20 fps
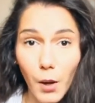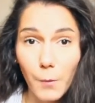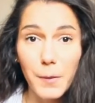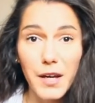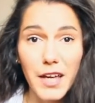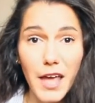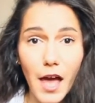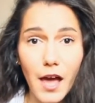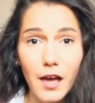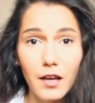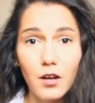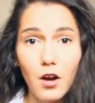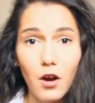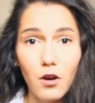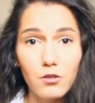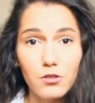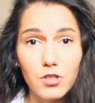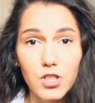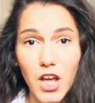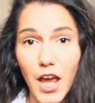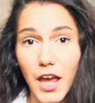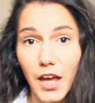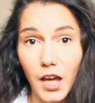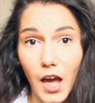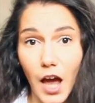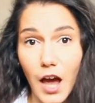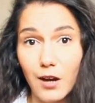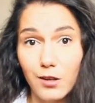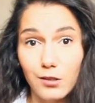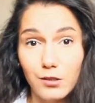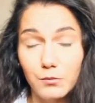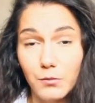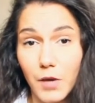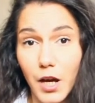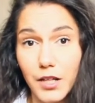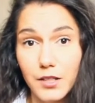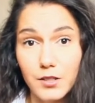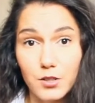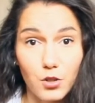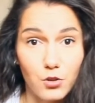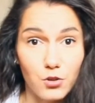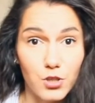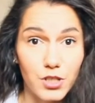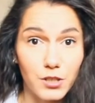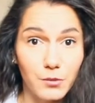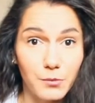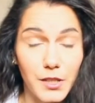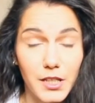But yeah, go check out my social